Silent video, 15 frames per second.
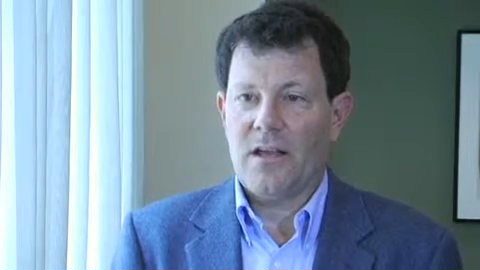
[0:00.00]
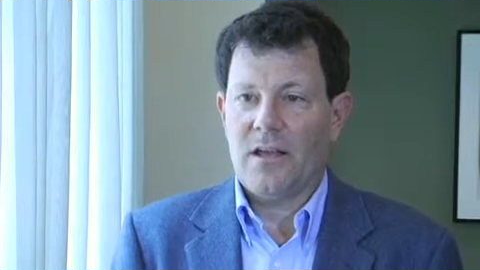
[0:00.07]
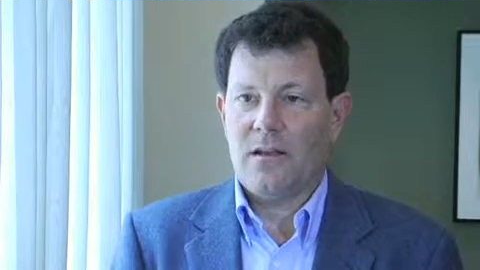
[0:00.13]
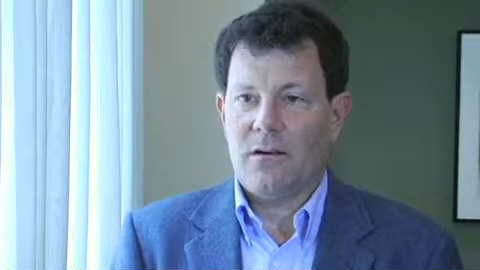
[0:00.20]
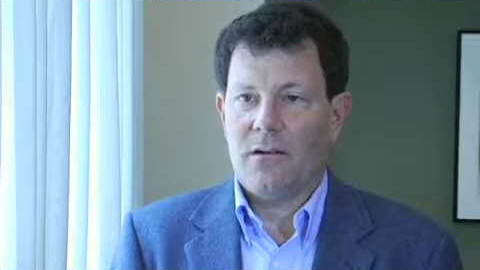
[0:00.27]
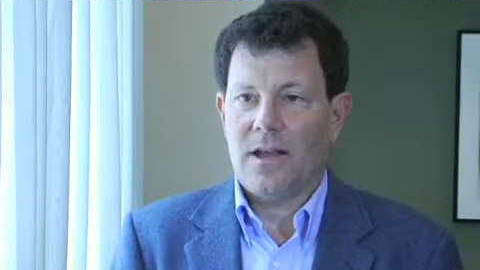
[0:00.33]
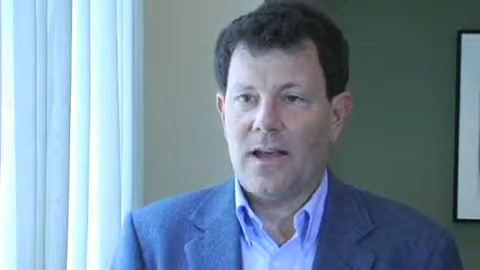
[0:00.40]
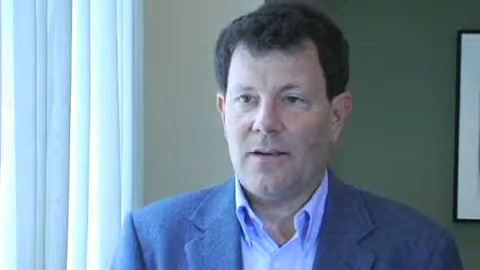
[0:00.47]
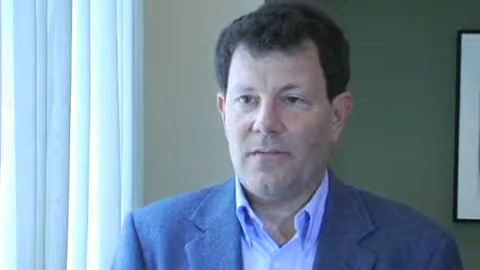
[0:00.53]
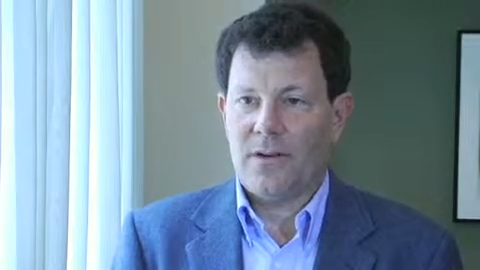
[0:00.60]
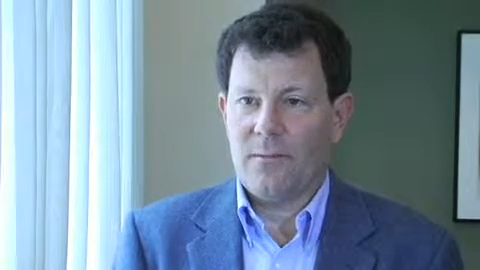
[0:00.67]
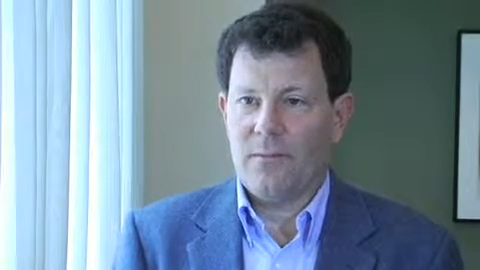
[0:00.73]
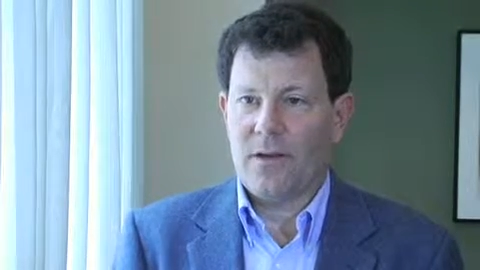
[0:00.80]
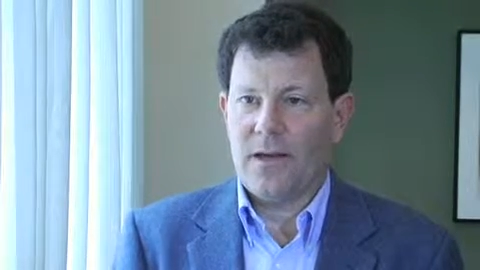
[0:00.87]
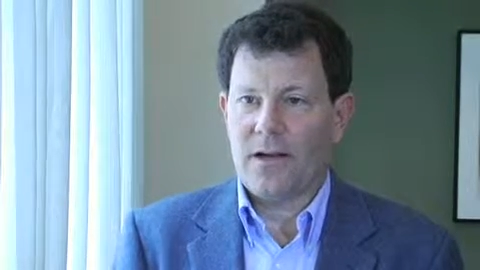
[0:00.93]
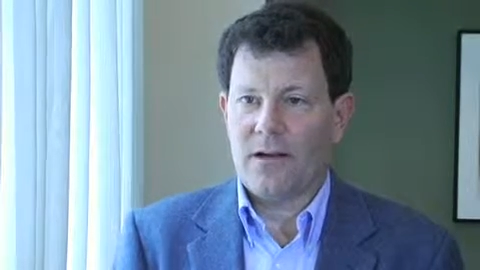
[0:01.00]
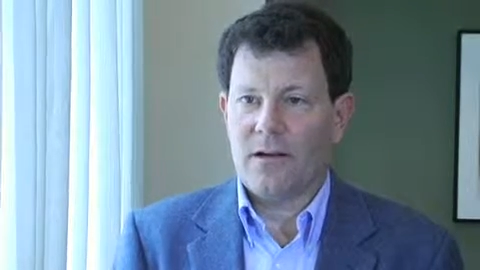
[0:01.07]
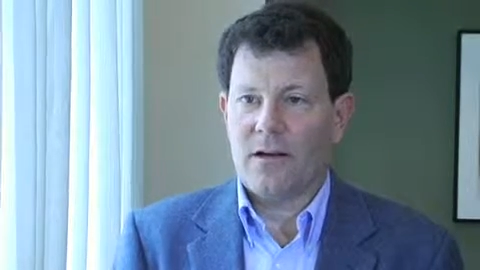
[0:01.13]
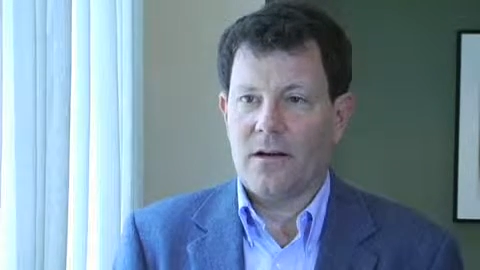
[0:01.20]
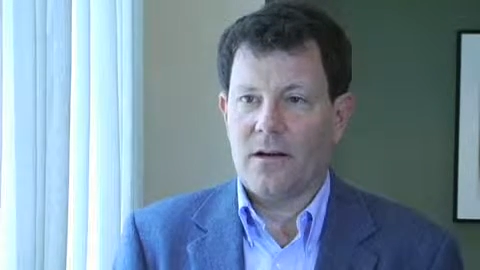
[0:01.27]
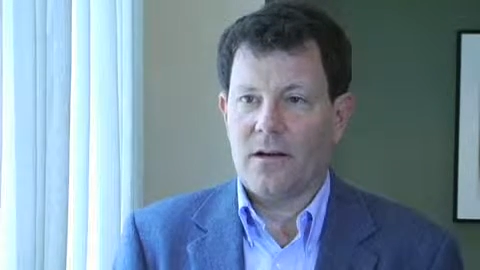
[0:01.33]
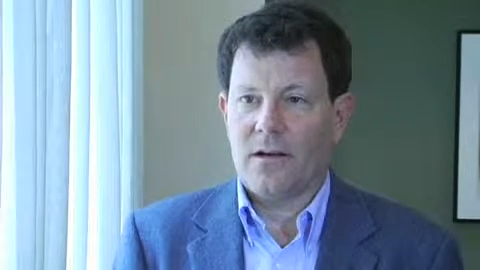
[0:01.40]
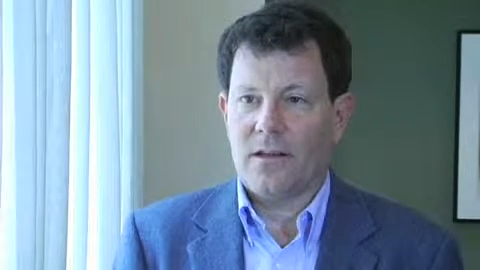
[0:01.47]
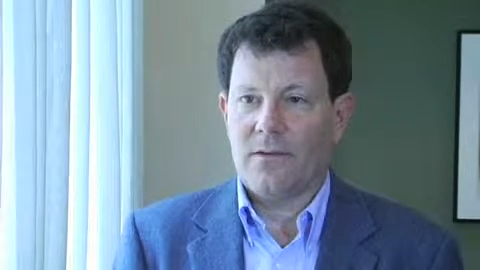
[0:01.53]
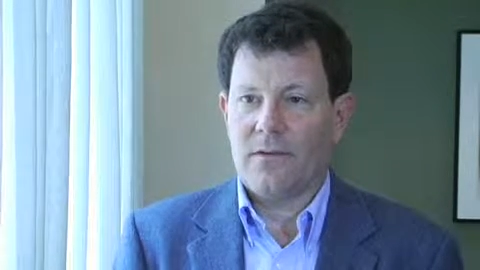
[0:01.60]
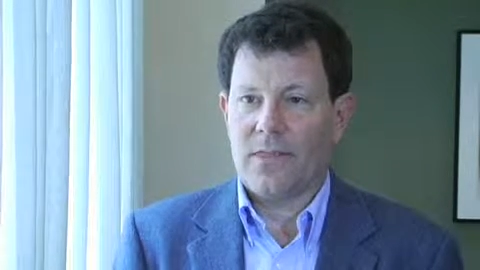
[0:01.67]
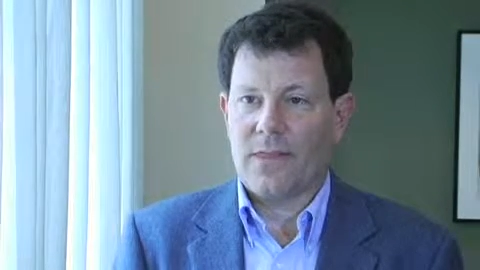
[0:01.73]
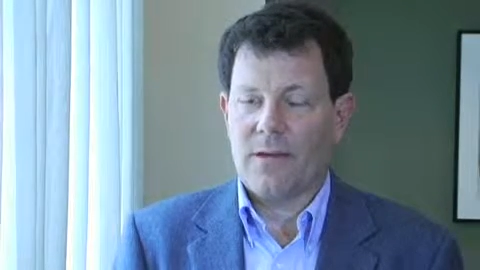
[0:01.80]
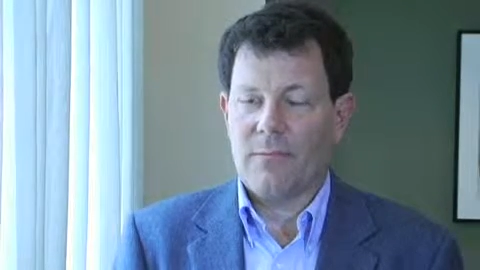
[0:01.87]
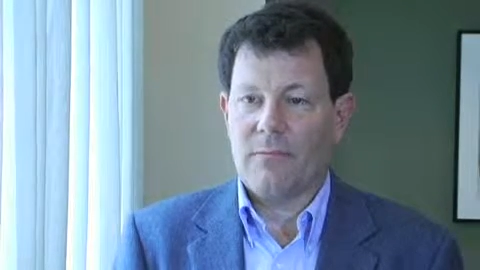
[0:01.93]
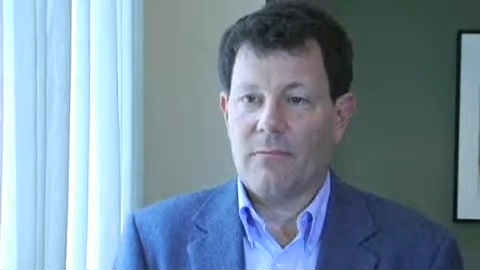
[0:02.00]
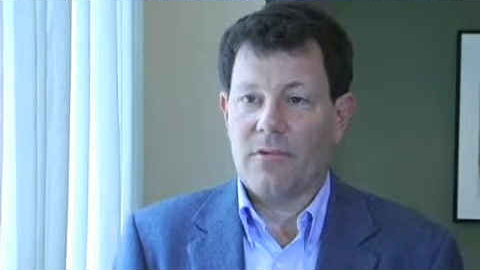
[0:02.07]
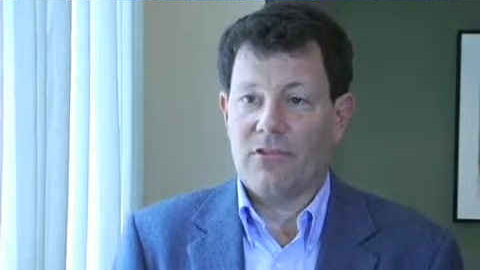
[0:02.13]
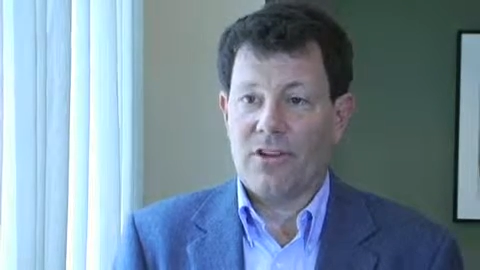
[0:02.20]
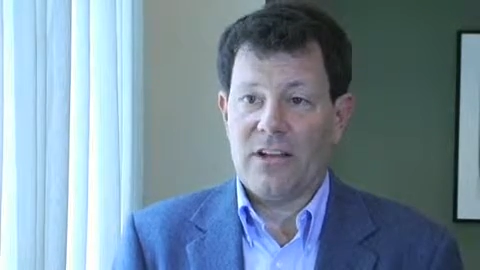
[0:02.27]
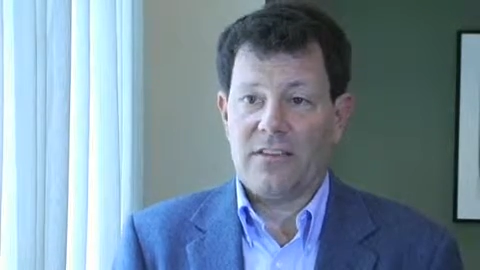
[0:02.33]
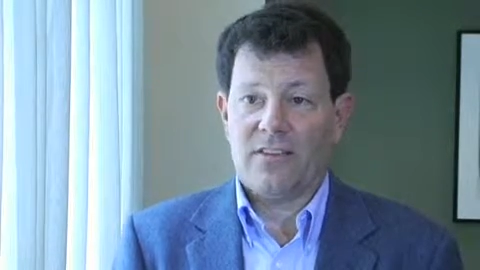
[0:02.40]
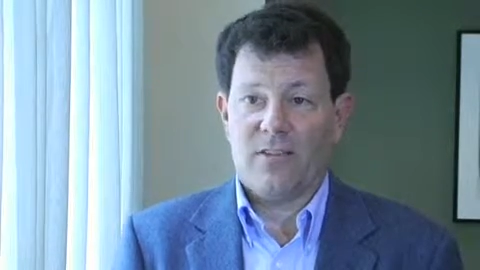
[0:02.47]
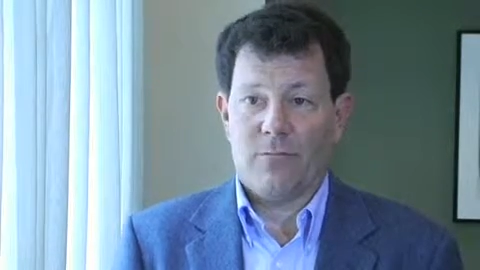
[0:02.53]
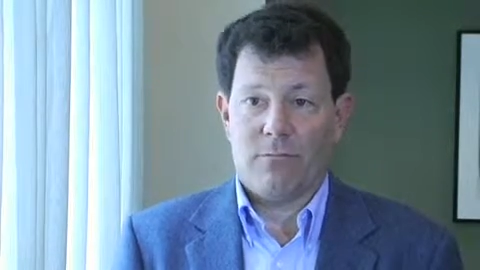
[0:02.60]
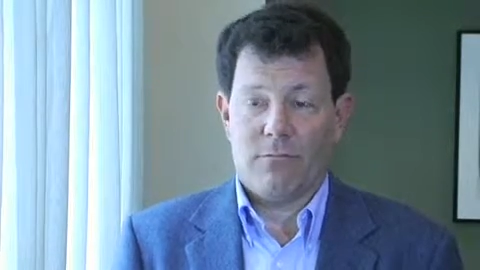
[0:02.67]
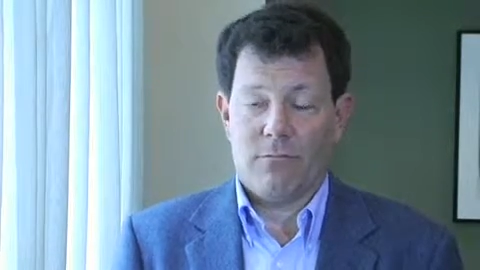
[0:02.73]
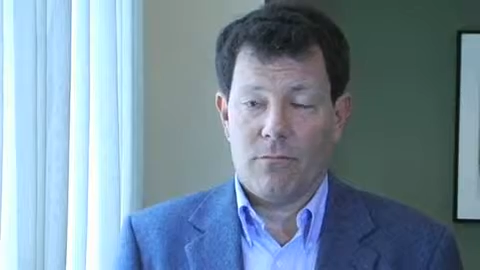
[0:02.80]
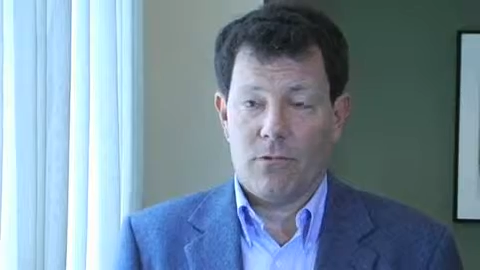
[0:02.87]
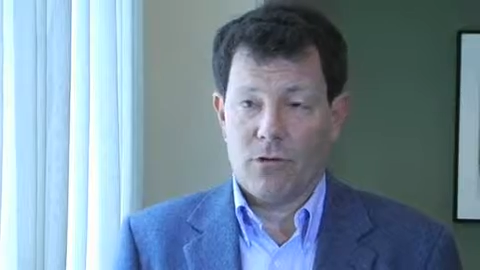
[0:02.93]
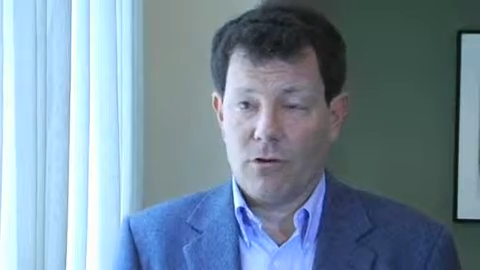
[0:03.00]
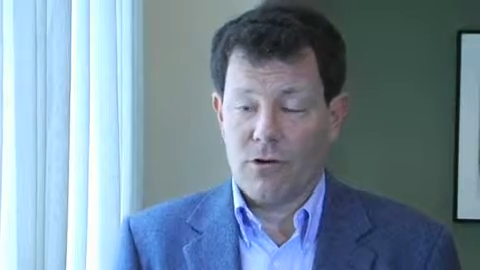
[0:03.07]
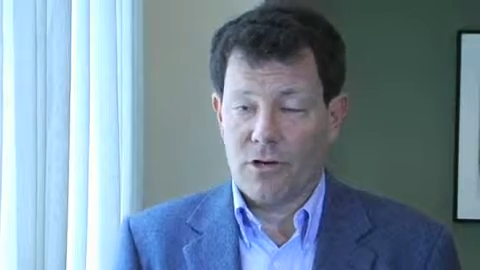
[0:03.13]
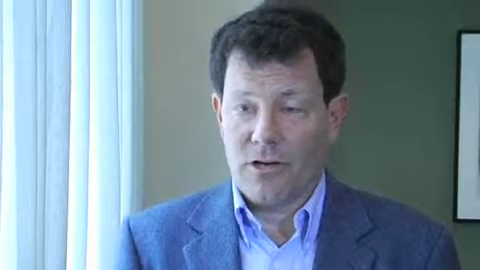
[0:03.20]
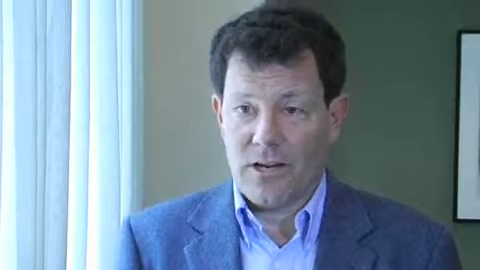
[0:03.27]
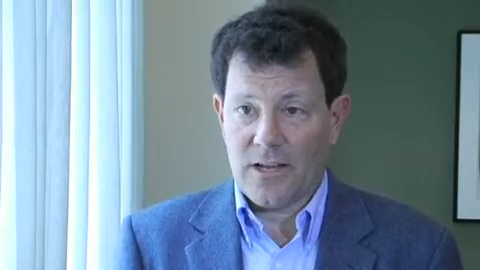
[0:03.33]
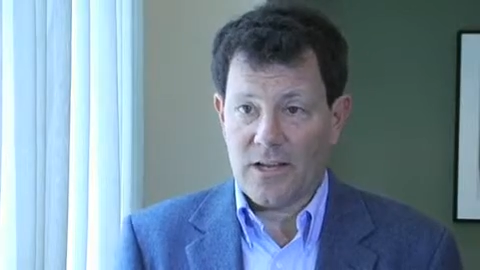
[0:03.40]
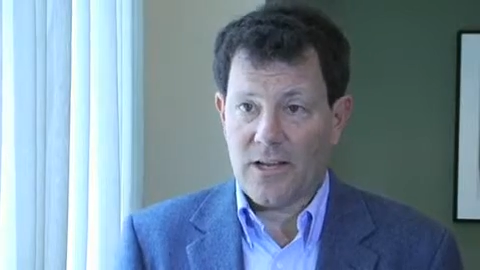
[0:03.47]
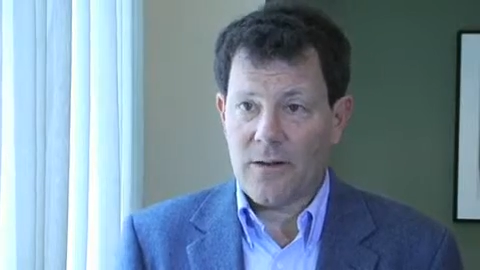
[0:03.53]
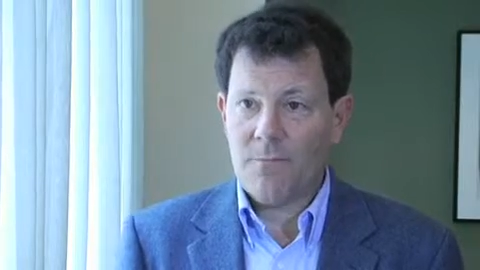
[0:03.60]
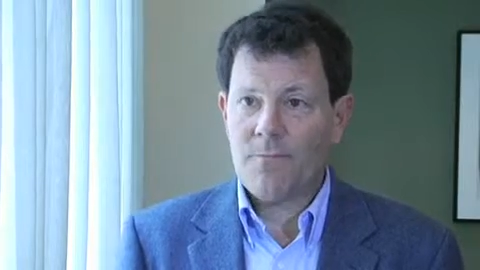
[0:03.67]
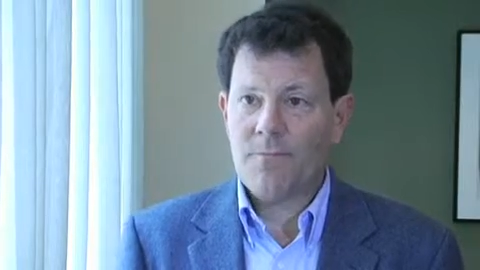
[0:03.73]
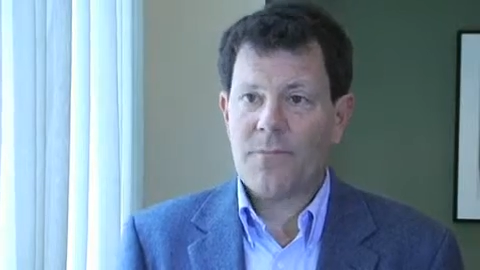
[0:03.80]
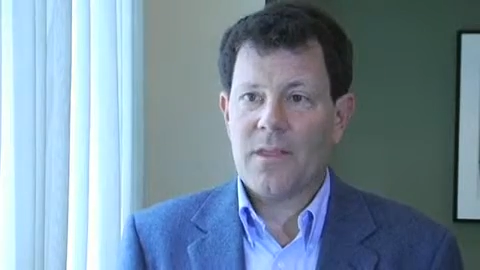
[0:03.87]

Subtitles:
it'll have an impact on giving them a chance to earn an income.